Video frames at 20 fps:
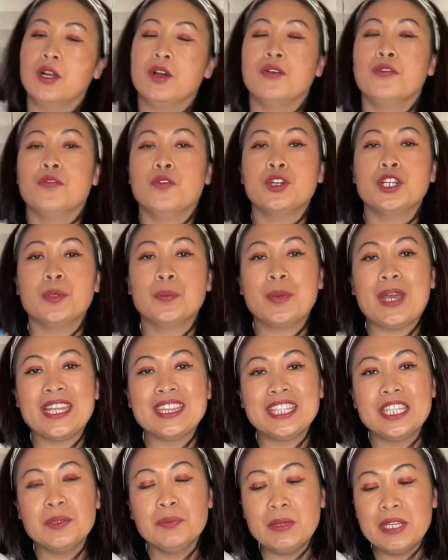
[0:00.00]
For the
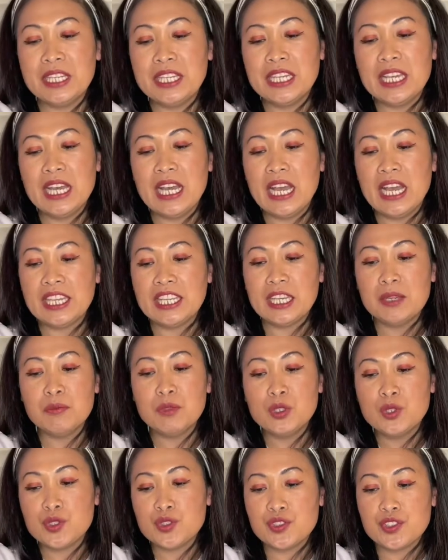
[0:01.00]
potting media, I am
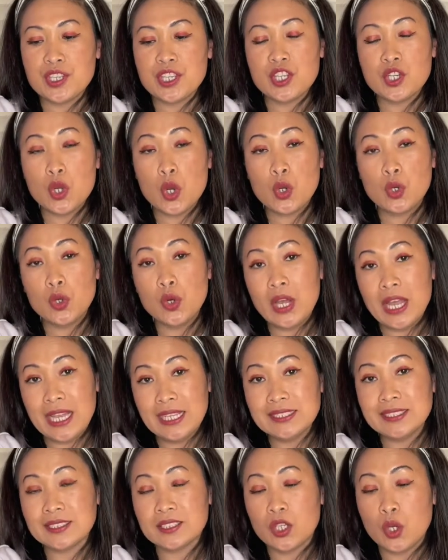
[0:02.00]
using cocoa
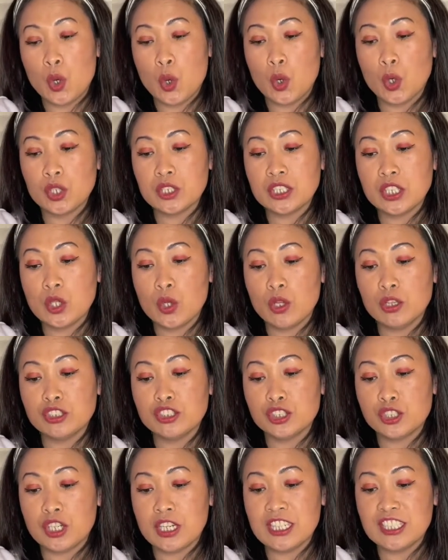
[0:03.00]
husk,
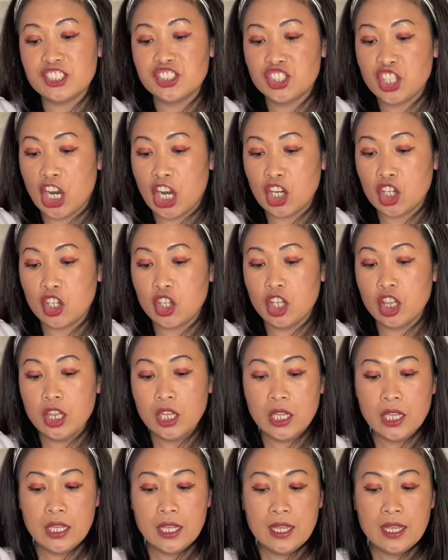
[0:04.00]
horticultural
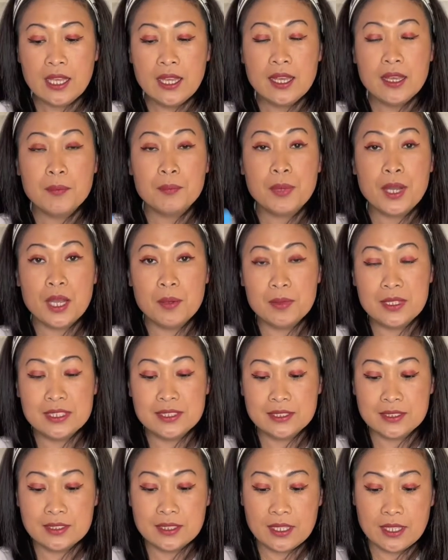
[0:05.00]
charcoal,
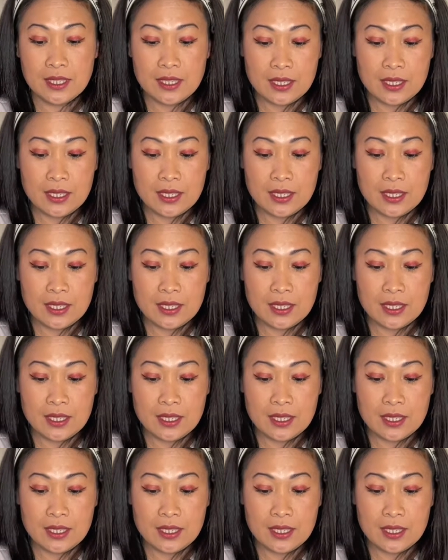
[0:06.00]
pumice,